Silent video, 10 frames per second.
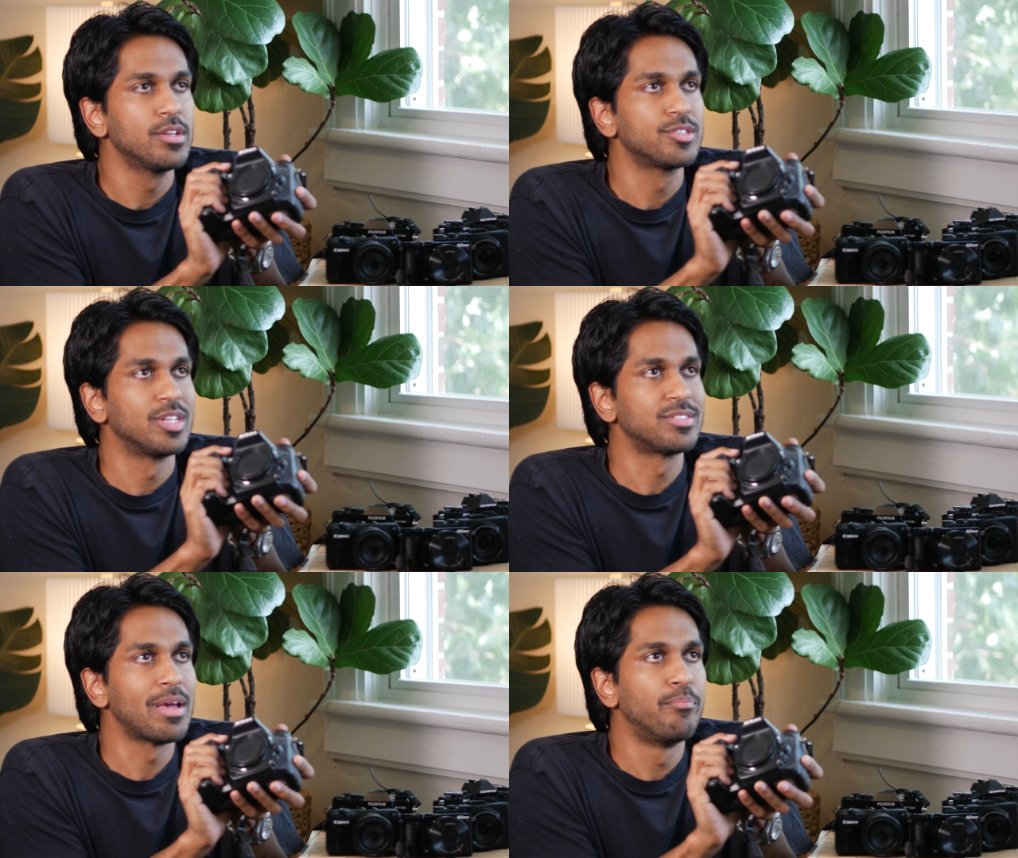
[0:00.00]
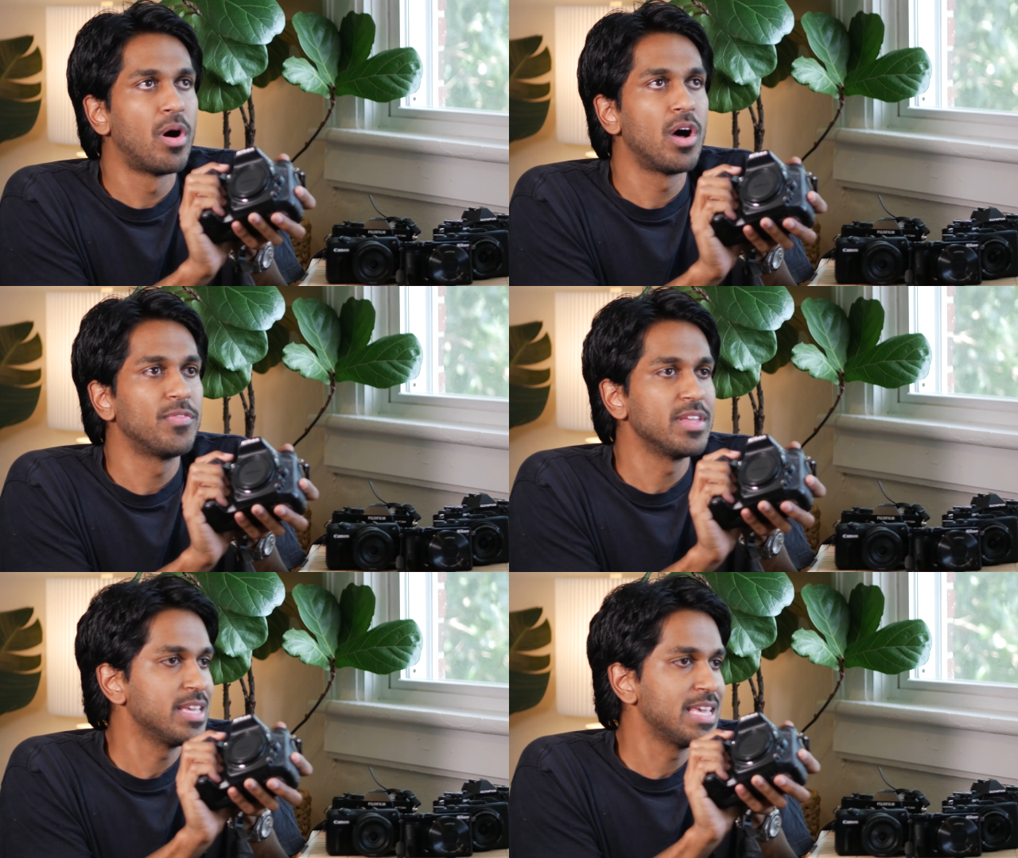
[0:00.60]
since I
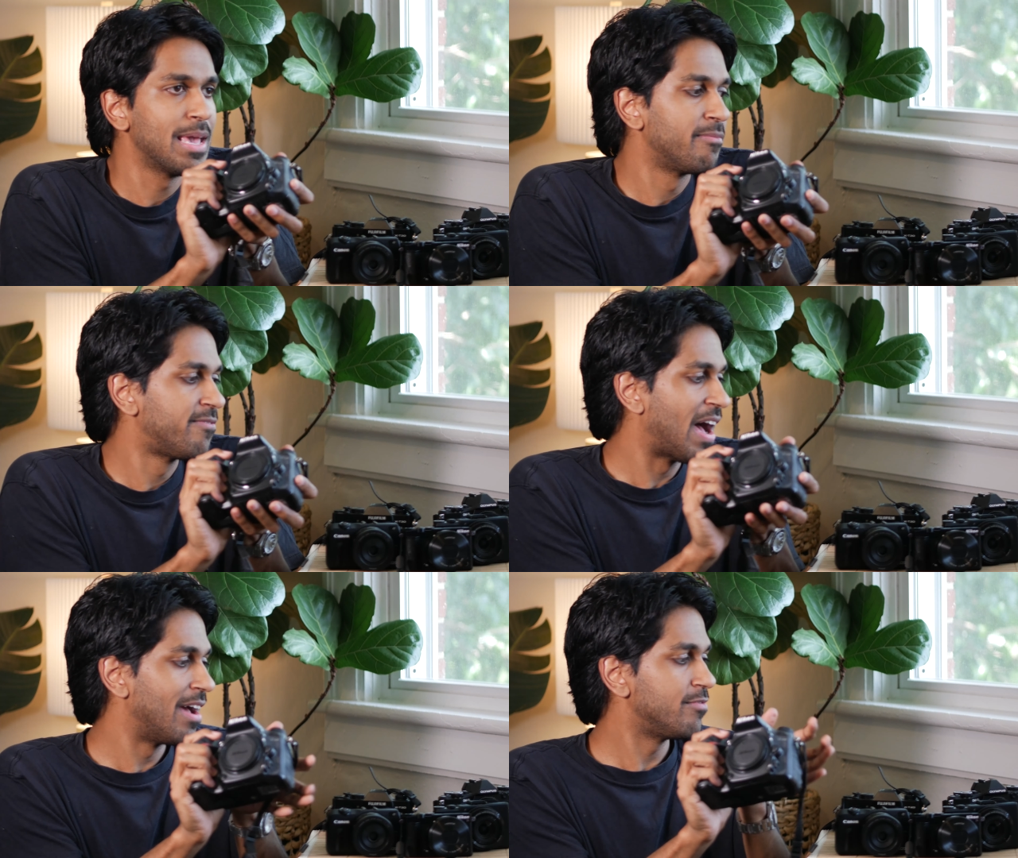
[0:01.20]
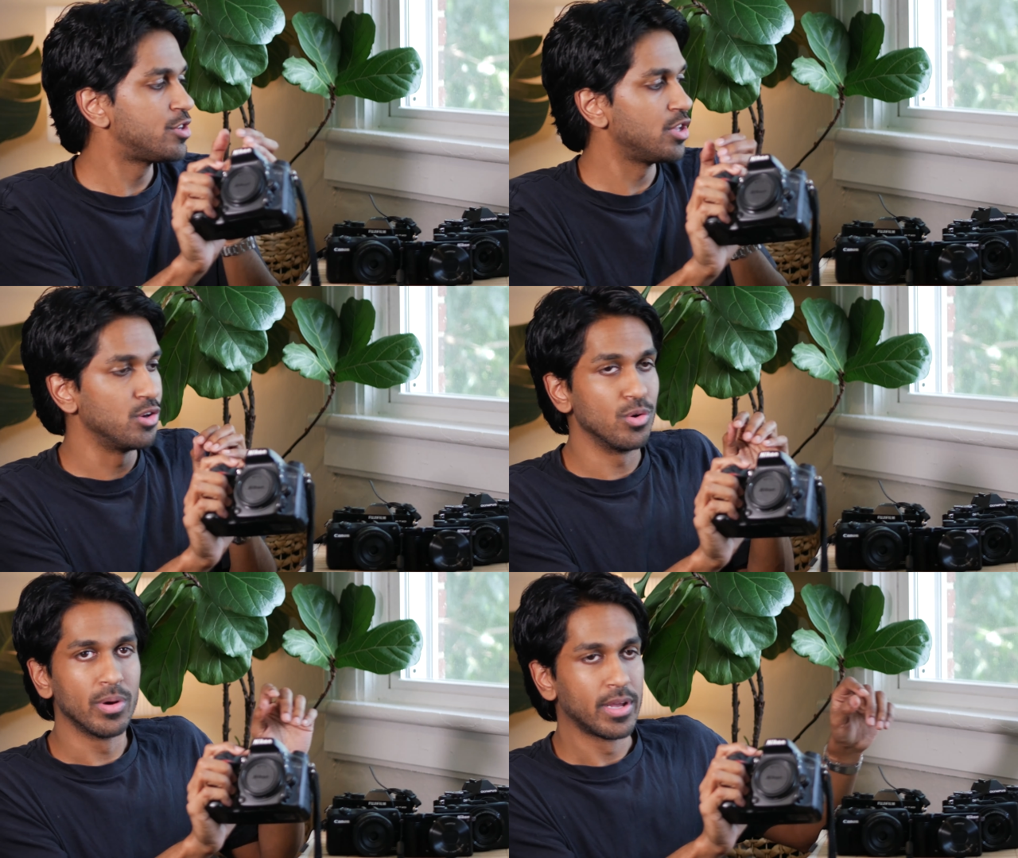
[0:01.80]
bought the EM5
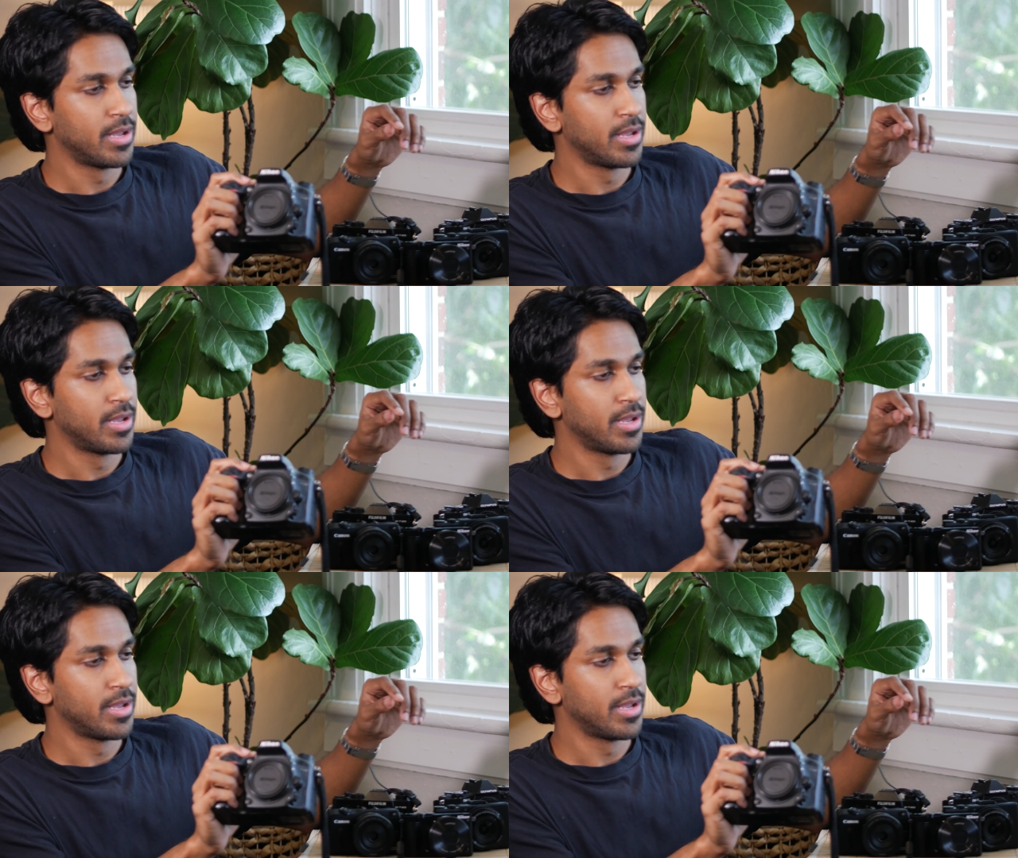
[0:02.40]
II.